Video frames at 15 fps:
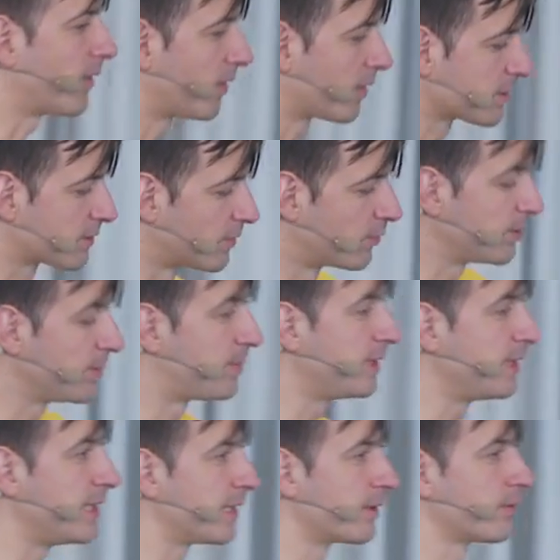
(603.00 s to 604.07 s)
also
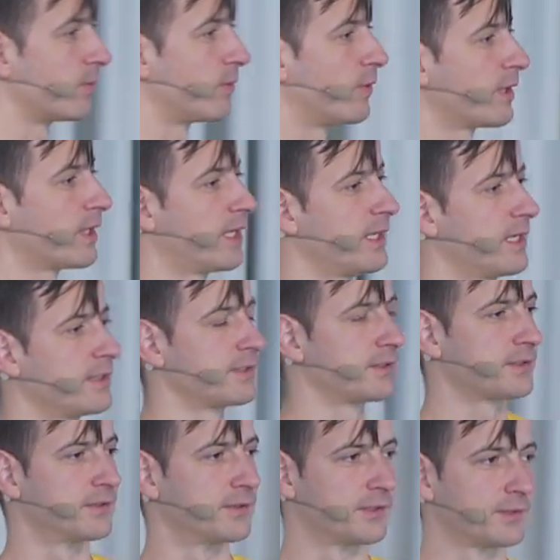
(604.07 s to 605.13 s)
repeating what I
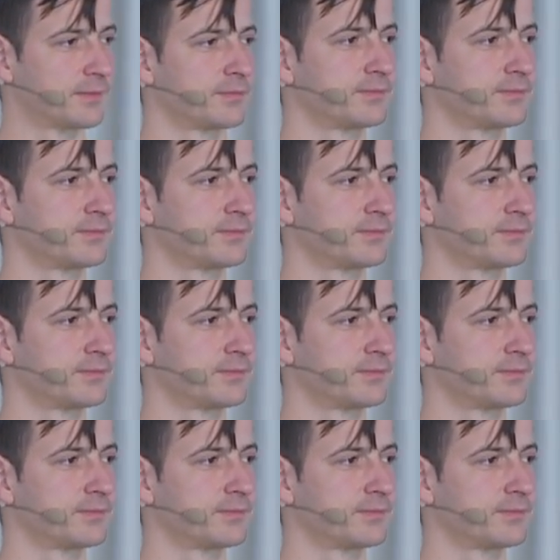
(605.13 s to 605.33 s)
understood.